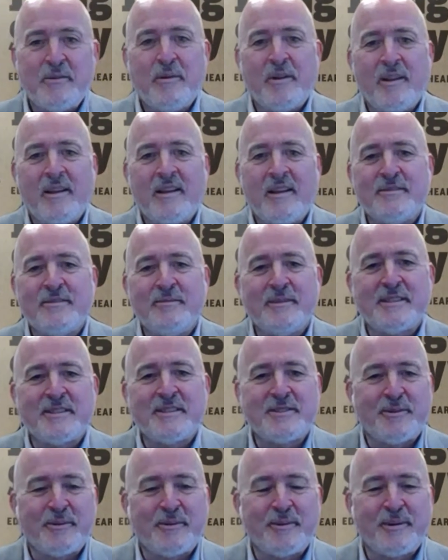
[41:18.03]
uh,
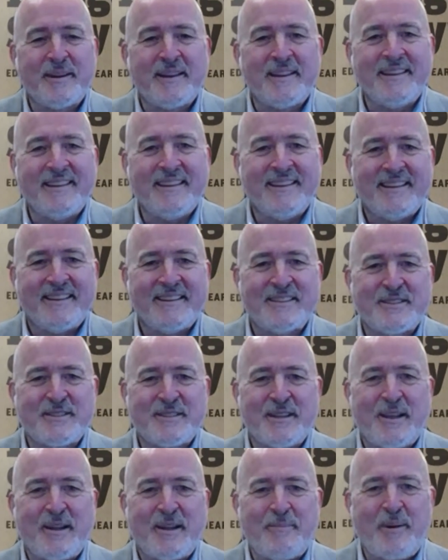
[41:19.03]
story
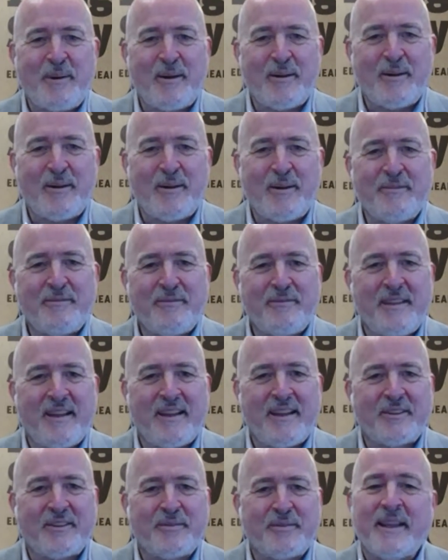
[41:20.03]
is uh, part of
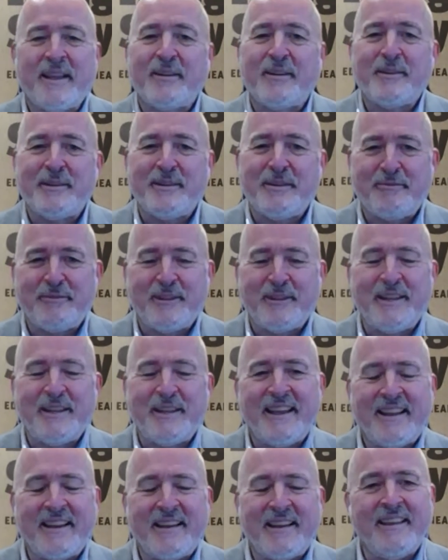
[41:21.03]
that creator and the flea
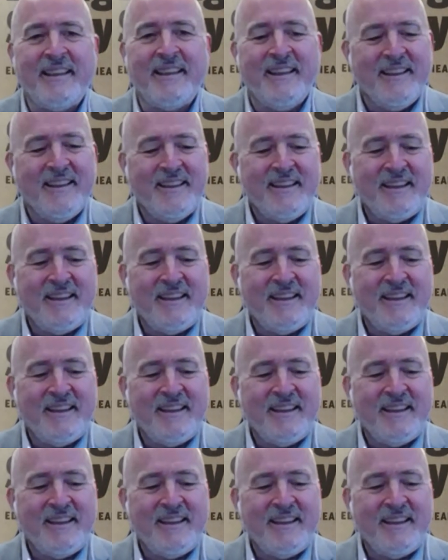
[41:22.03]
lady.